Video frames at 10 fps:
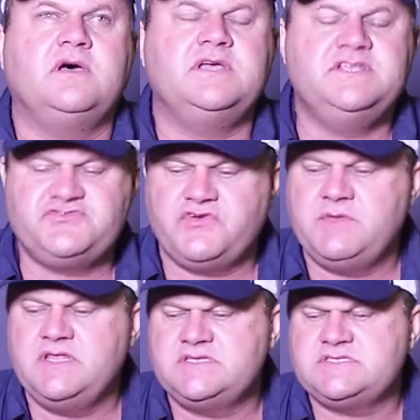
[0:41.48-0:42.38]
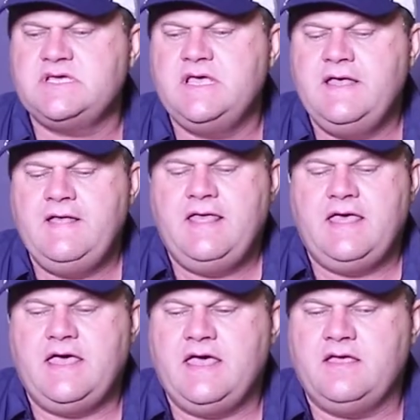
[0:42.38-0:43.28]
instruments,
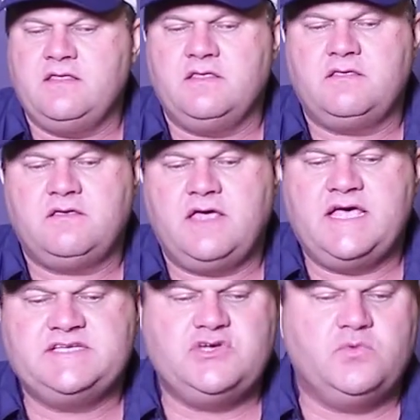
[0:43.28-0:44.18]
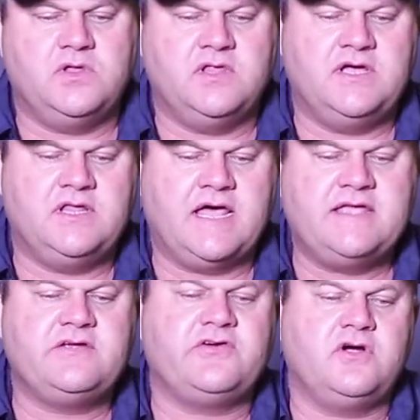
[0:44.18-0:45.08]
and as you will learn
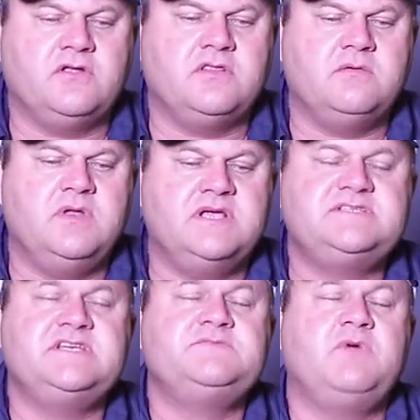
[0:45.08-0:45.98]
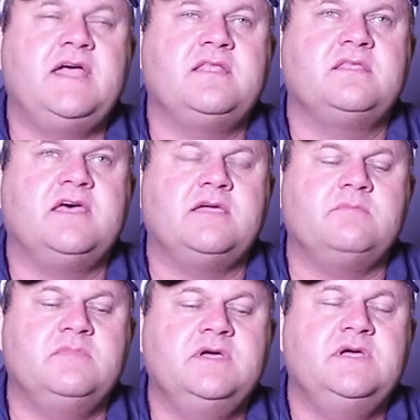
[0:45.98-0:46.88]
later on, the Balistix brand
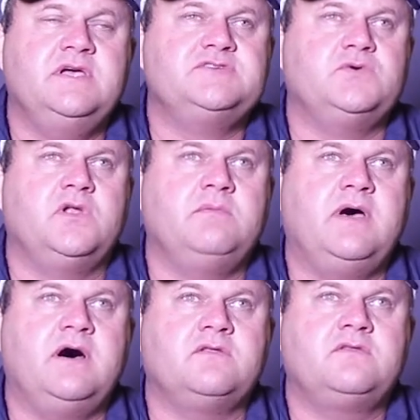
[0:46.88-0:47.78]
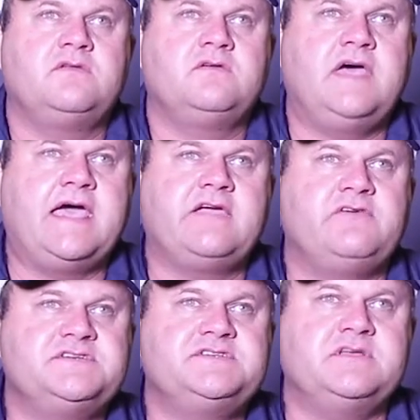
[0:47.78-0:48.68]
name is all about
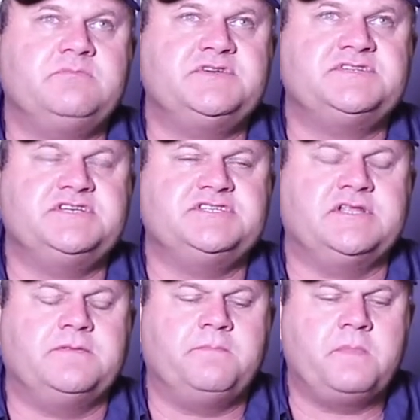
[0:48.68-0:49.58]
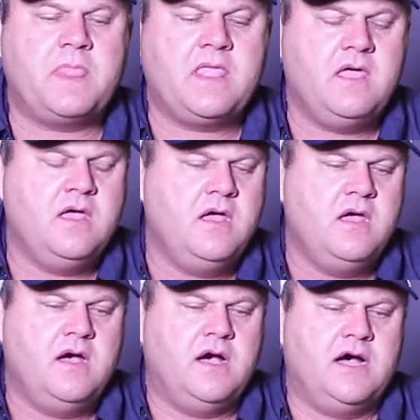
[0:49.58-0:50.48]
accuracy and precision.
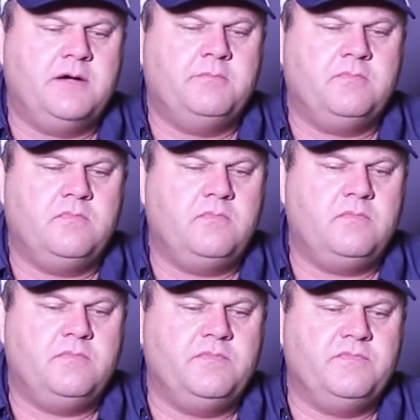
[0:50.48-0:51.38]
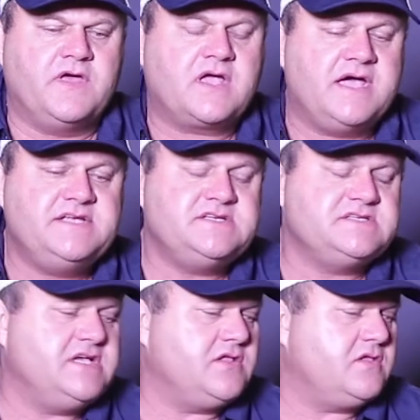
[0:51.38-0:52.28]
The
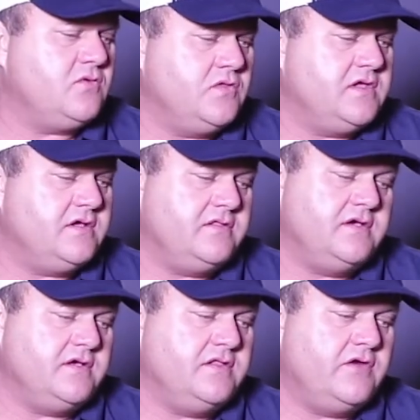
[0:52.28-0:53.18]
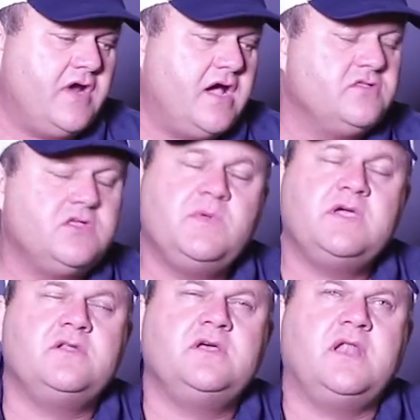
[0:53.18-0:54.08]
cases the round that we're
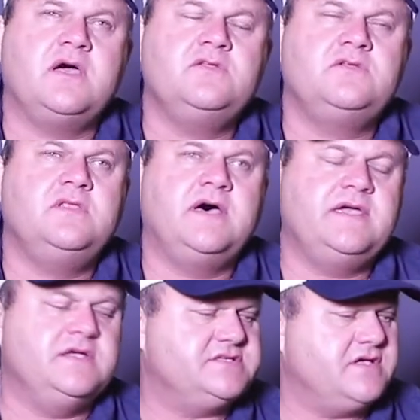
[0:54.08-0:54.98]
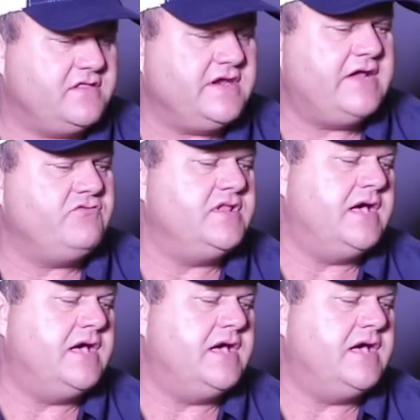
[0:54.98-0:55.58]
going to load today is a 300